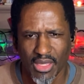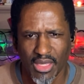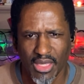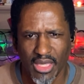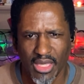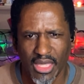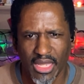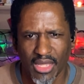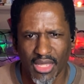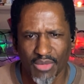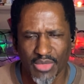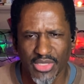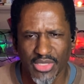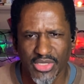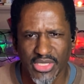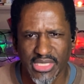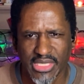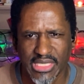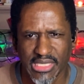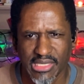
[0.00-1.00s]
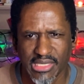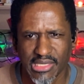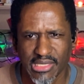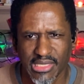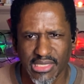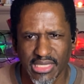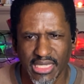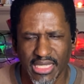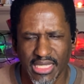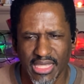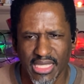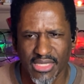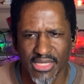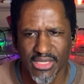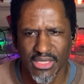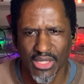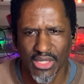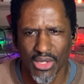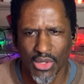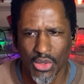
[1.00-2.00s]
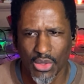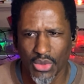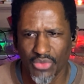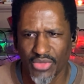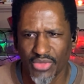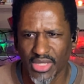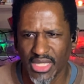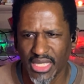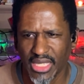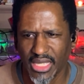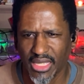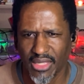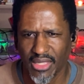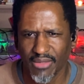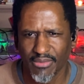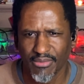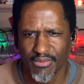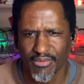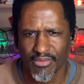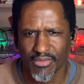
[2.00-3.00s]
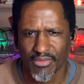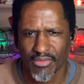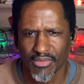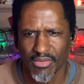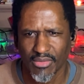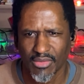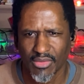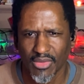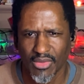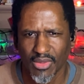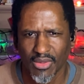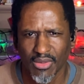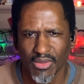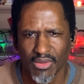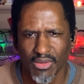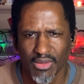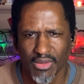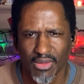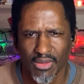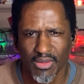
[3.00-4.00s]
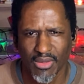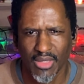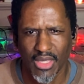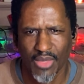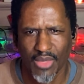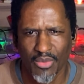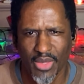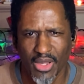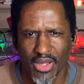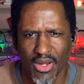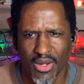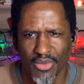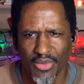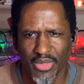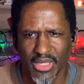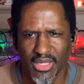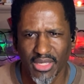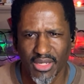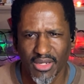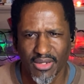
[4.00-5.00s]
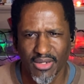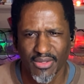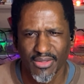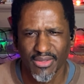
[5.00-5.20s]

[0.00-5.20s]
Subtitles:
and I want you to see this overlay. Okay, where are we here?